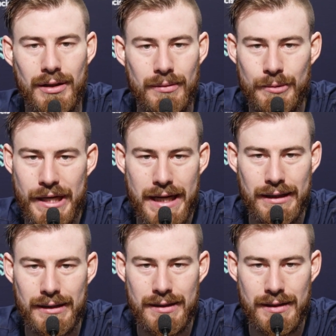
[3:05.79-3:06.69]
in
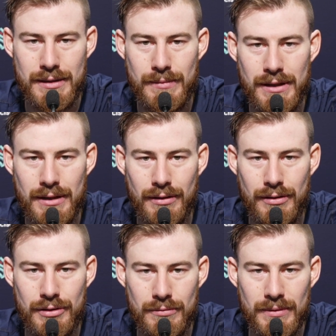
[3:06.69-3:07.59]
practice doesn't mean they're going to
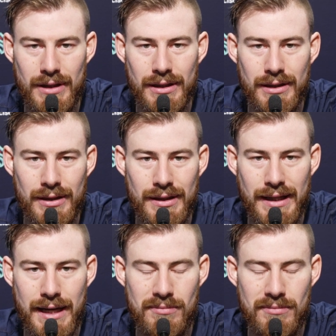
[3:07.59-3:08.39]
shoot blocker in the game